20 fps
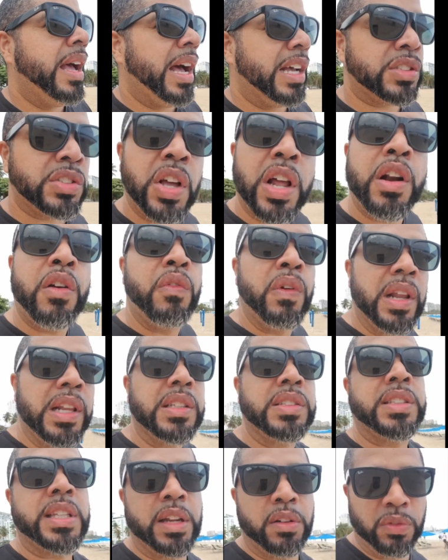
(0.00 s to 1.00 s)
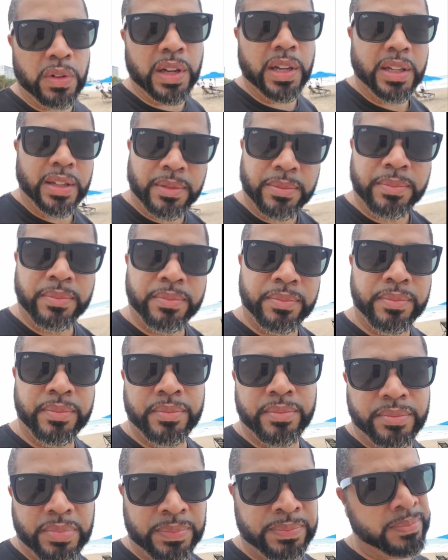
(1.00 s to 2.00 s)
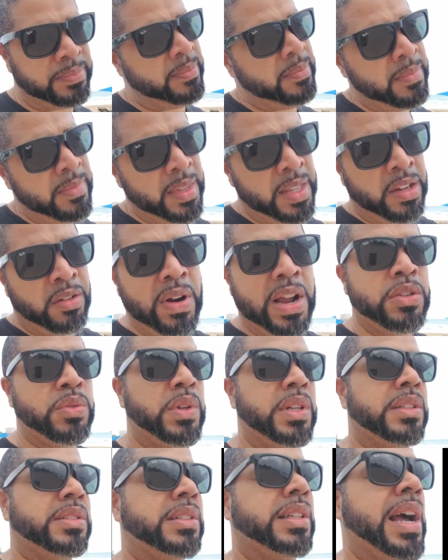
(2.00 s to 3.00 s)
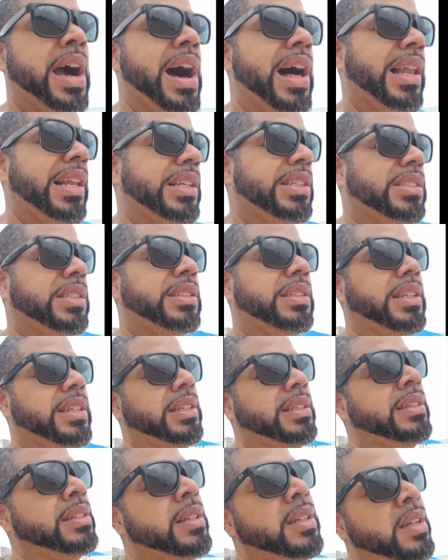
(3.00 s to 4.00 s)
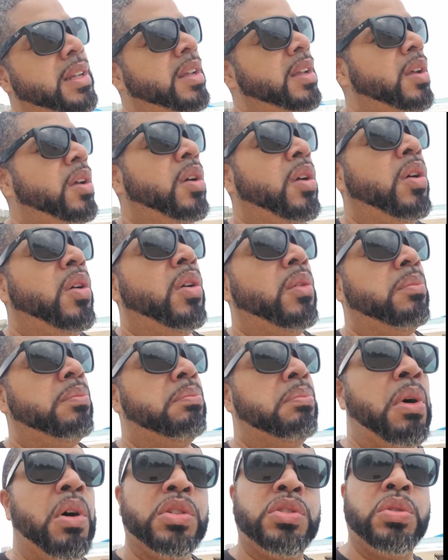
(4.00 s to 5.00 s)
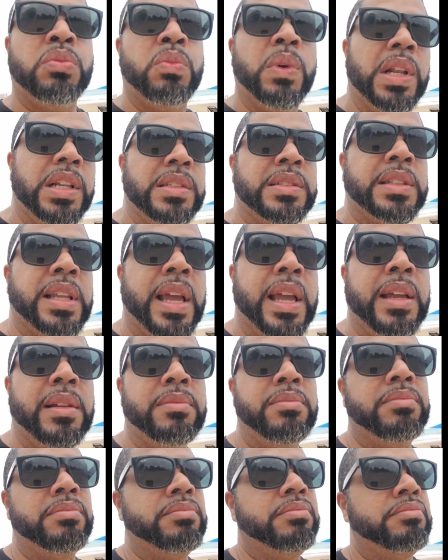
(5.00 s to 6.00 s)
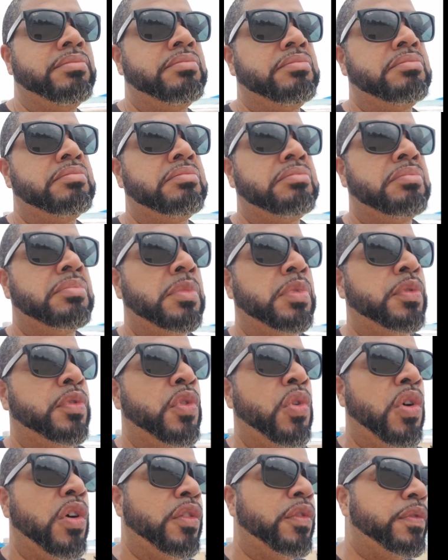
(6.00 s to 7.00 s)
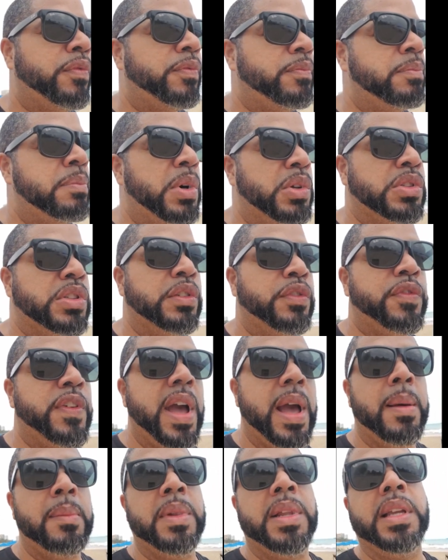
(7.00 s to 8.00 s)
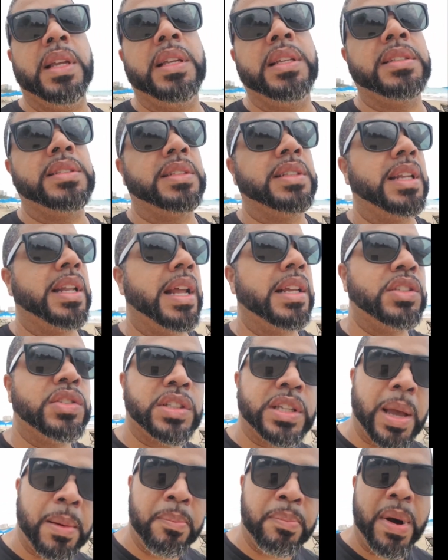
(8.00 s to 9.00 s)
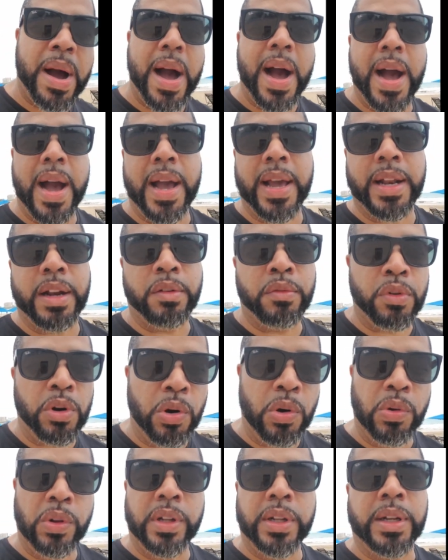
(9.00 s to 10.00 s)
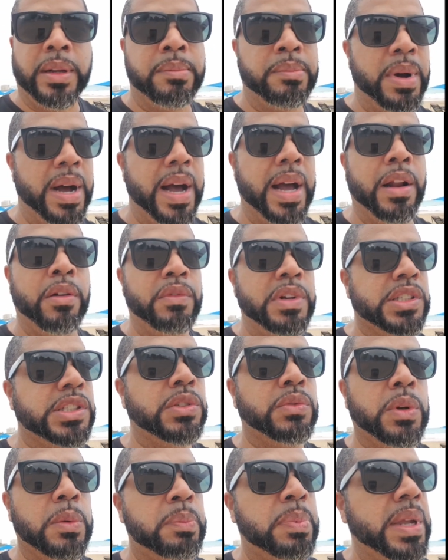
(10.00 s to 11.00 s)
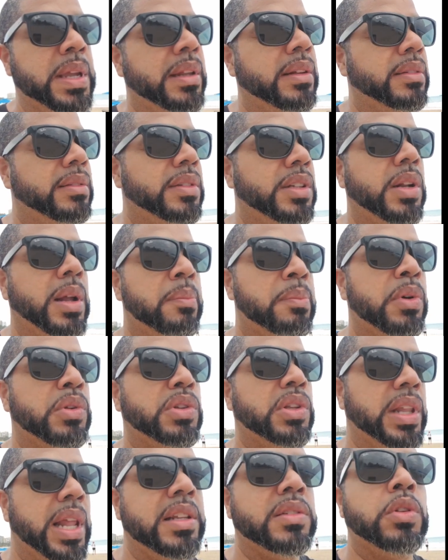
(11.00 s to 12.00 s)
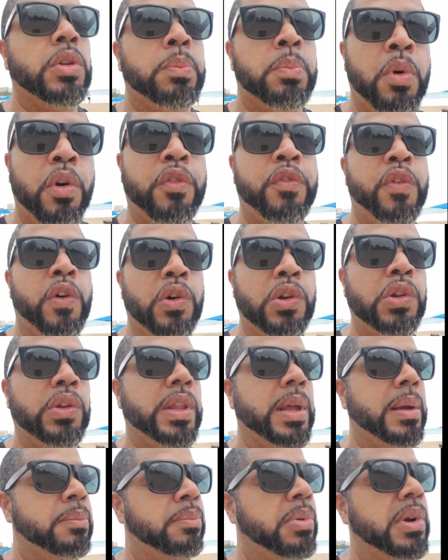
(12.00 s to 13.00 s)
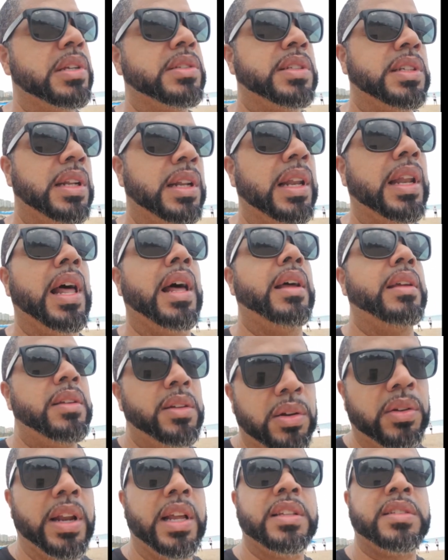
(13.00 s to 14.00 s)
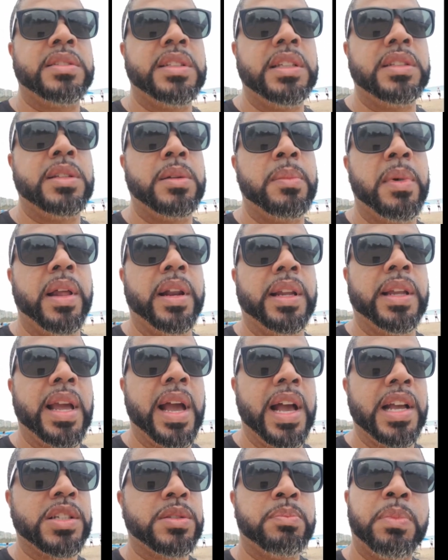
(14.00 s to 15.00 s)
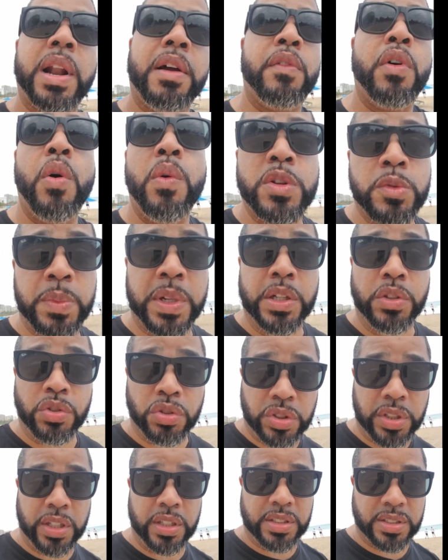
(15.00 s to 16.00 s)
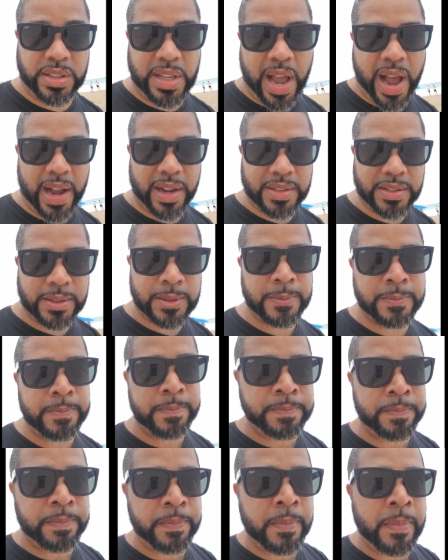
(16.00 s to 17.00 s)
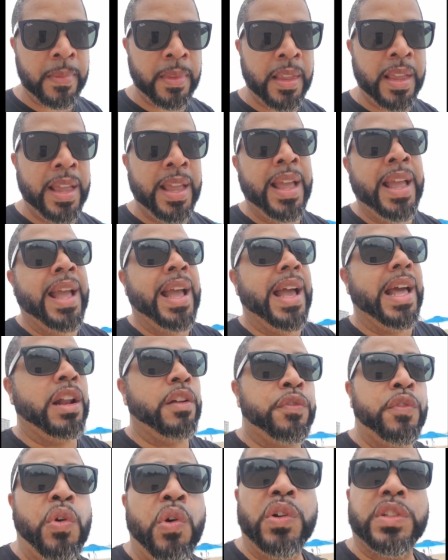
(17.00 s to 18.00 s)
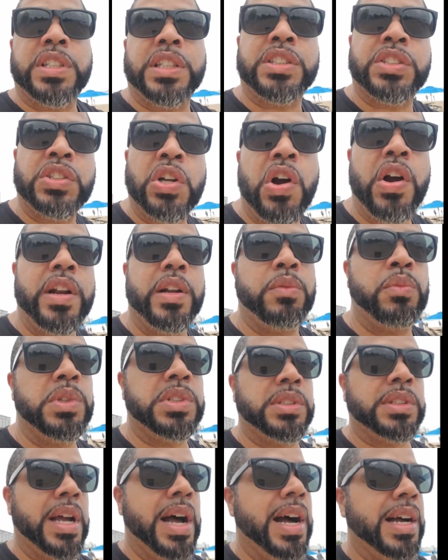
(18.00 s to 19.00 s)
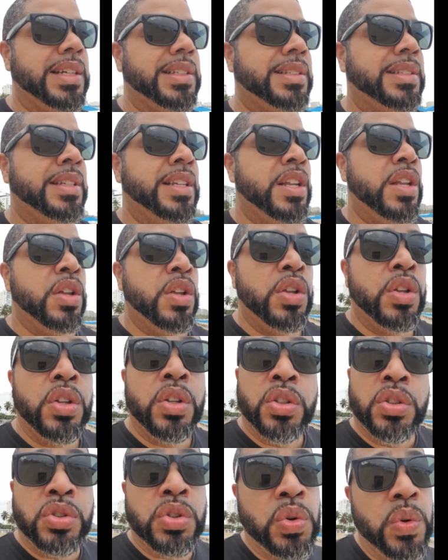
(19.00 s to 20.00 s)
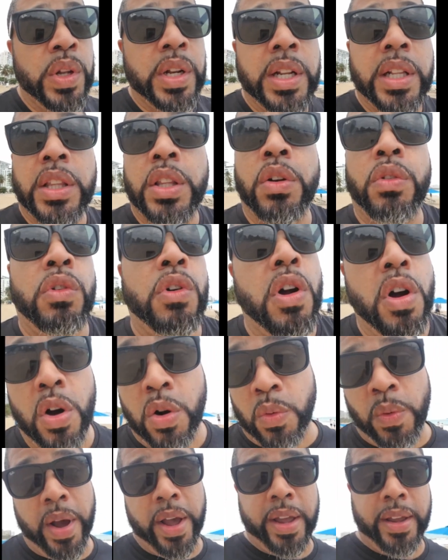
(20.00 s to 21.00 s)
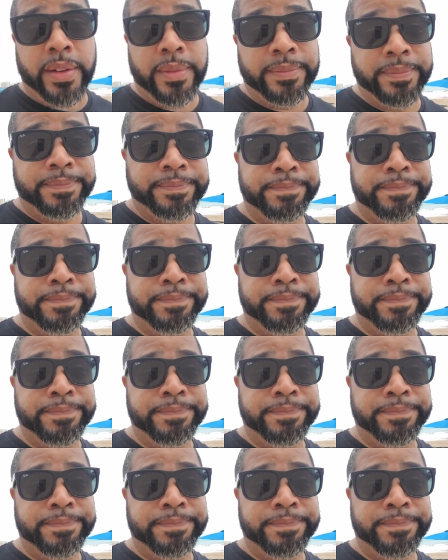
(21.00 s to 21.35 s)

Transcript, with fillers: I started in real estate really. Graduated college and then bought some real estate for multifamilies. And then I just kept buying and rolling and buying, rinse and repeat. And, you know, I built a nice little portfolio that brings in a lot, you know, nice decent amount of cash. But I've always been interested in stocks. And of course I started with stocks, doing it the wrong way,